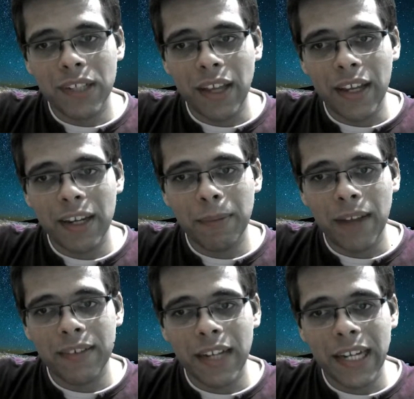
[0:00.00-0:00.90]
I can
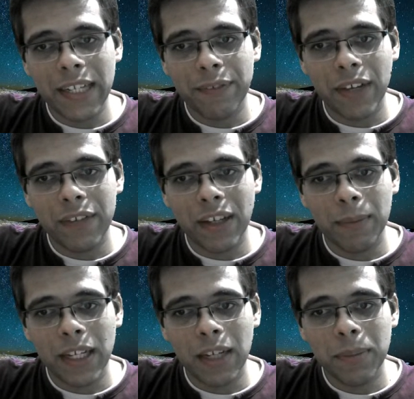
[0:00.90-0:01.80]
imagine knight f5 coming
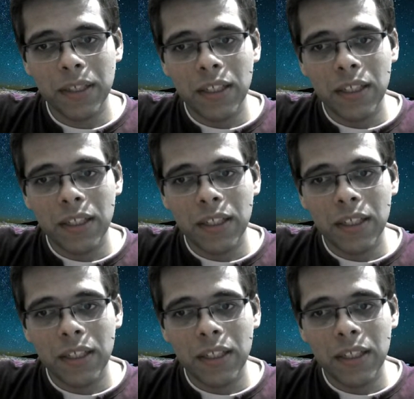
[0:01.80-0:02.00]
up,